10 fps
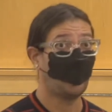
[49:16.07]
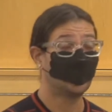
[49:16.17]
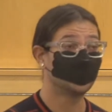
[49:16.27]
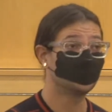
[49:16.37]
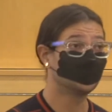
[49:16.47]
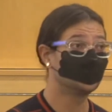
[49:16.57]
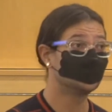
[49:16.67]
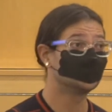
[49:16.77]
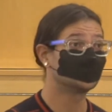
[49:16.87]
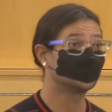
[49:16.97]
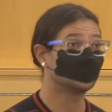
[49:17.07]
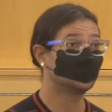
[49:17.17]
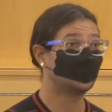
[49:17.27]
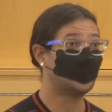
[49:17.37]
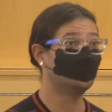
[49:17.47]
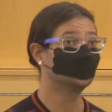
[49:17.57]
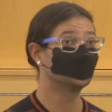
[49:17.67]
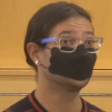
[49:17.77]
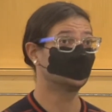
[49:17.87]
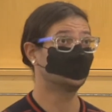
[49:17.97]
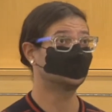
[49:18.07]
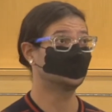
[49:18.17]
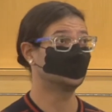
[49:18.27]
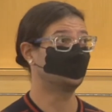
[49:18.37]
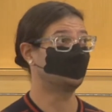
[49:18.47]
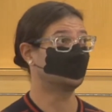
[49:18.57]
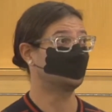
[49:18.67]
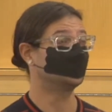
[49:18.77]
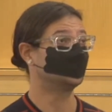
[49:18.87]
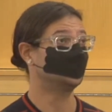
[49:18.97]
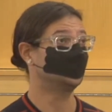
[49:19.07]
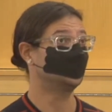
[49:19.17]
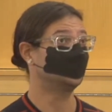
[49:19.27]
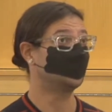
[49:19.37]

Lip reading: Another is, I was really quick to give up when I would see